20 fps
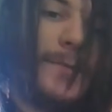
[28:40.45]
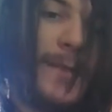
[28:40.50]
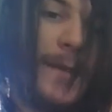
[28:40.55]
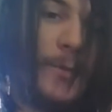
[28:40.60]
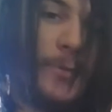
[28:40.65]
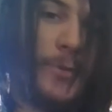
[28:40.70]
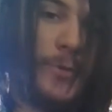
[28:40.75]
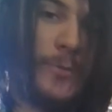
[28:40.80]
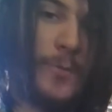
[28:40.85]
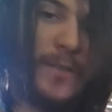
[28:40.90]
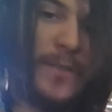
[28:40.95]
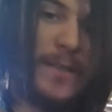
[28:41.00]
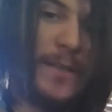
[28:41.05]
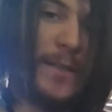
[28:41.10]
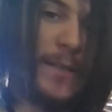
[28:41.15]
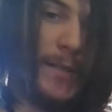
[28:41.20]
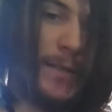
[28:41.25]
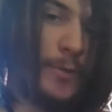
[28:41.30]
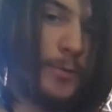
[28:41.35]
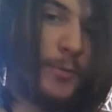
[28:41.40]
down to a
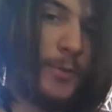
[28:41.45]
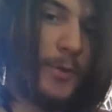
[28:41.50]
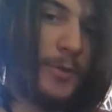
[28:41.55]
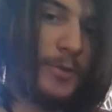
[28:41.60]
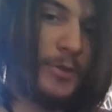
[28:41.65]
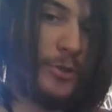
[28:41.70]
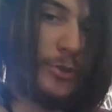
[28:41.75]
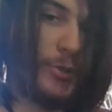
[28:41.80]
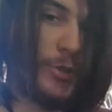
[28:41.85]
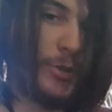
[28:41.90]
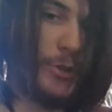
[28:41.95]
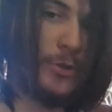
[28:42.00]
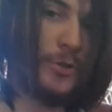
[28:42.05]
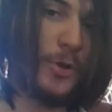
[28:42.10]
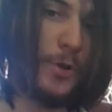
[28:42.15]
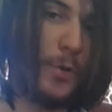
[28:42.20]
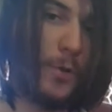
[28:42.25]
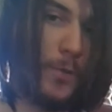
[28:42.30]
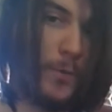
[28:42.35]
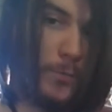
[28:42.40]
T to where it's just
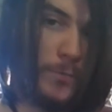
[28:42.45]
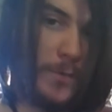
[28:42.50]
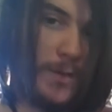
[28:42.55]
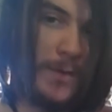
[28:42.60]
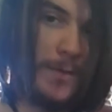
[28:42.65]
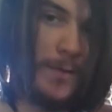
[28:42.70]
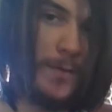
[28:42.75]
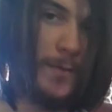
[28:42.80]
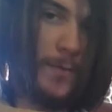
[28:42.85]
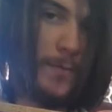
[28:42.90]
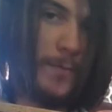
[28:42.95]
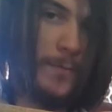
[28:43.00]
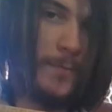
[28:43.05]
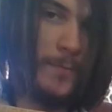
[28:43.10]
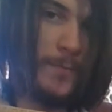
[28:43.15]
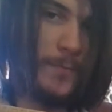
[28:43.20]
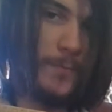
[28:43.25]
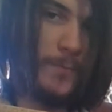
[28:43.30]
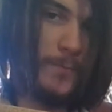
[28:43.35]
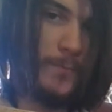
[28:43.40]
only
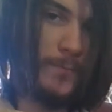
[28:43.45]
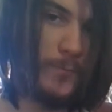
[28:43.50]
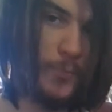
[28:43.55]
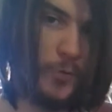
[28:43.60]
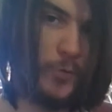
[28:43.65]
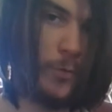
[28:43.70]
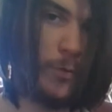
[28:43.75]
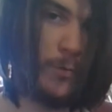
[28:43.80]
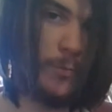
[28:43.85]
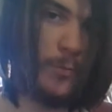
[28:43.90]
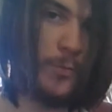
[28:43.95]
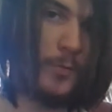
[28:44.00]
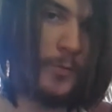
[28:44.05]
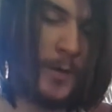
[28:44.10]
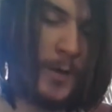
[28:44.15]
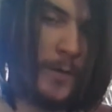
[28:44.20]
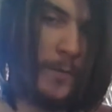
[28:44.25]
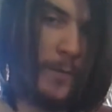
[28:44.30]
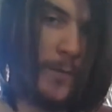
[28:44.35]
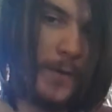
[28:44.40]

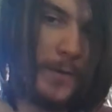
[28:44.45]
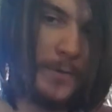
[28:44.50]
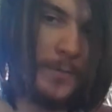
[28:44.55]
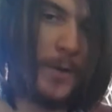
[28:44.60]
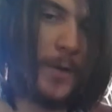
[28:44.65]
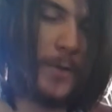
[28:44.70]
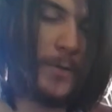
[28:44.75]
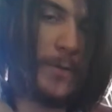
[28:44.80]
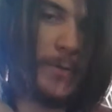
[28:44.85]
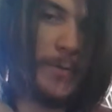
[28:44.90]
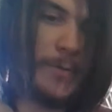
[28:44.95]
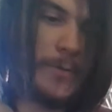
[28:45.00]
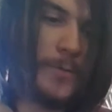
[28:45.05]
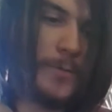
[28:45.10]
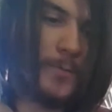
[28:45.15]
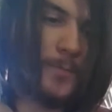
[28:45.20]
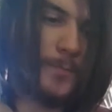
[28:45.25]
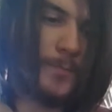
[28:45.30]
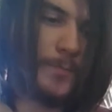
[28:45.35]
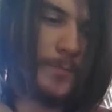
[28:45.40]
normal and effective
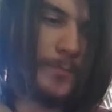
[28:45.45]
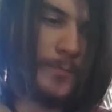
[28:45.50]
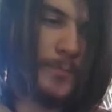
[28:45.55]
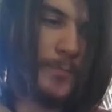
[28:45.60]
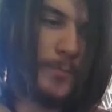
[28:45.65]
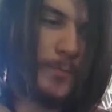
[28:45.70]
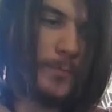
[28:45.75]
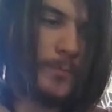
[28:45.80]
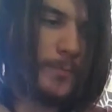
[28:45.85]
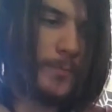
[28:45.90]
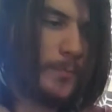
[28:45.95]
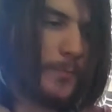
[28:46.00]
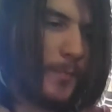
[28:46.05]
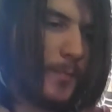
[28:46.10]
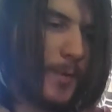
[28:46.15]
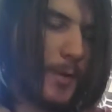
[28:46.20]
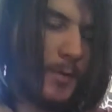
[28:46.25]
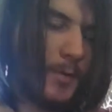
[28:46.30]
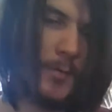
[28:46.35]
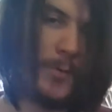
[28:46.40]
monsters.
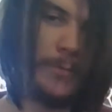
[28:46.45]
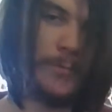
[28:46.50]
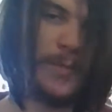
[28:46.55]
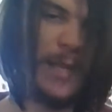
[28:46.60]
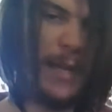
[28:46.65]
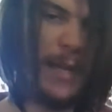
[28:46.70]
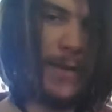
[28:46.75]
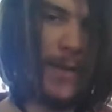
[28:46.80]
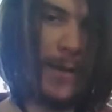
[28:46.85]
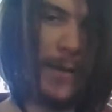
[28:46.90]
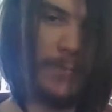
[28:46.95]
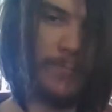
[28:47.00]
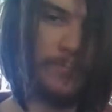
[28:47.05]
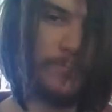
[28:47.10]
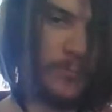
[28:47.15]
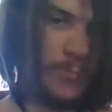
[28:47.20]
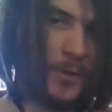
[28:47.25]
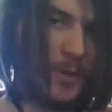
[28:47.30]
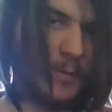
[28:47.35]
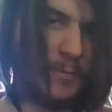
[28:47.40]
No side deck,
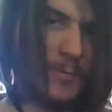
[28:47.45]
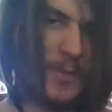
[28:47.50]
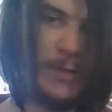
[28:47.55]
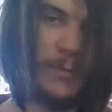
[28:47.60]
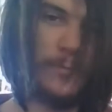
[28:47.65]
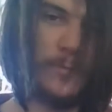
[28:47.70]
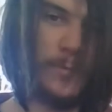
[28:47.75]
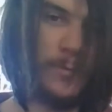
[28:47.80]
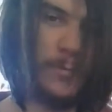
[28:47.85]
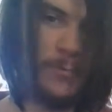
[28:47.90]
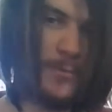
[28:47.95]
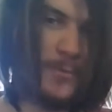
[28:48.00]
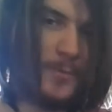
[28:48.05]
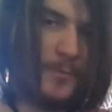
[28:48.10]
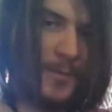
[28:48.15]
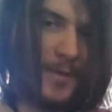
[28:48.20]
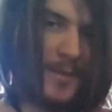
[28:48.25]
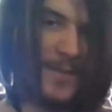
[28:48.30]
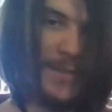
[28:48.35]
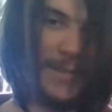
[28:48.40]
no synchros,
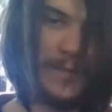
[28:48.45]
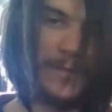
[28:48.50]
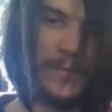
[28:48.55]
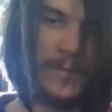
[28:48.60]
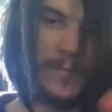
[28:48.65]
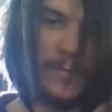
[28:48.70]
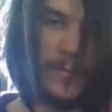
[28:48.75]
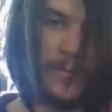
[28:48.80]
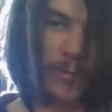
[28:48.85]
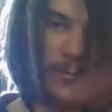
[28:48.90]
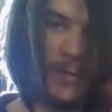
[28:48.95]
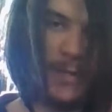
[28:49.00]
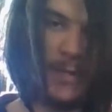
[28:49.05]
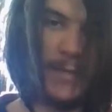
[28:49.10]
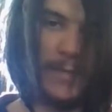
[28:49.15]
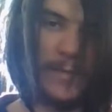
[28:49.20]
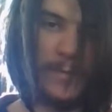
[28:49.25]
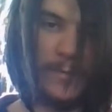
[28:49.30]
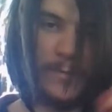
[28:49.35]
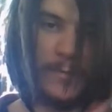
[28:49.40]
no XZs, no
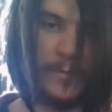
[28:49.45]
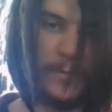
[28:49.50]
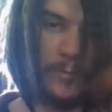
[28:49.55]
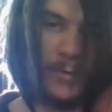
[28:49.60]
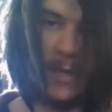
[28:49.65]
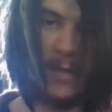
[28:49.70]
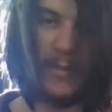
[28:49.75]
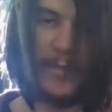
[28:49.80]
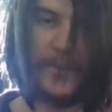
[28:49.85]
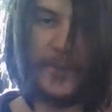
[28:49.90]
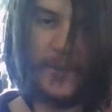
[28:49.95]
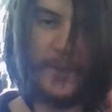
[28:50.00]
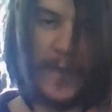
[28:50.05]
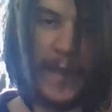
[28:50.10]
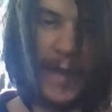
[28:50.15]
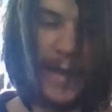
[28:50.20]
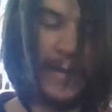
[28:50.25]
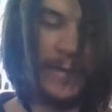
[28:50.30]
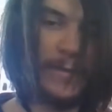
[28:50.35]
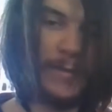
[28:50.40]
links, no nothing of
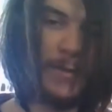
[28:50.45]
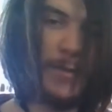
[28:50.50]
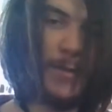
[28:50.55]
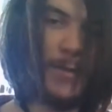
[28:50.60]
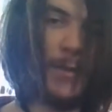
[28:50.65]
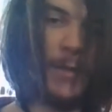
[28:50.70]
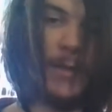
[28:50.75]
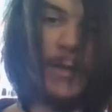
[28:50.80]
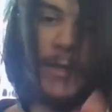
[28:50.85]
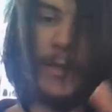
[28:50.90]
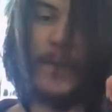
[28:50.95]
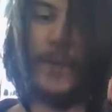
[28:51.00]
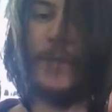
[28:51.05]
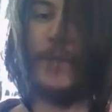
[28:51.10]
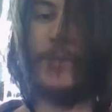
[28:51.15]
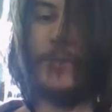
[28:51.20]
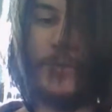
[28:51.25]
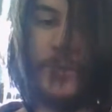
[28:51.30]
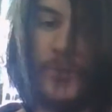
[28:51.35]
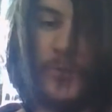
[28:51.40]
that.
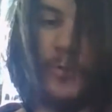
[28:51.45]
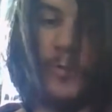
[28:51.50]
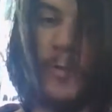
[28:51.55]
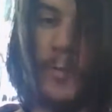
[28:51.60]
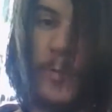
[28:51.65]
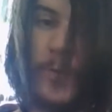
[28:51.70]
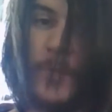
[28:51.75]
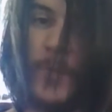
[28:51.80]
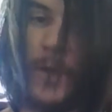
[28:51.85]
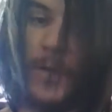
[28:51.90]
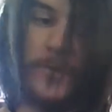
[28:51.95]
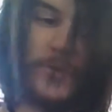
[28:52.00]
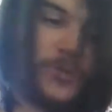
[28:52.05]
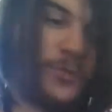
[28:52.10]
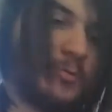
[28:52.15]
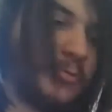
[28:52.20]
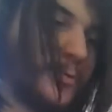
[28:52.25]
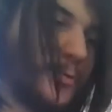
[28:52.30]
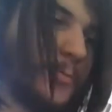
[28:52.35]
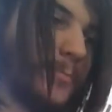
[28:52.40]
Just normal
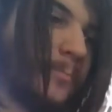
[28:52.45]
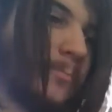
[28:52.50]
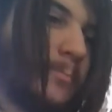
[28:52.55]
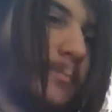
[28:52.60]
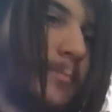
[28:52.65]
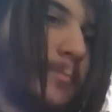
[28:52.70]
monsters.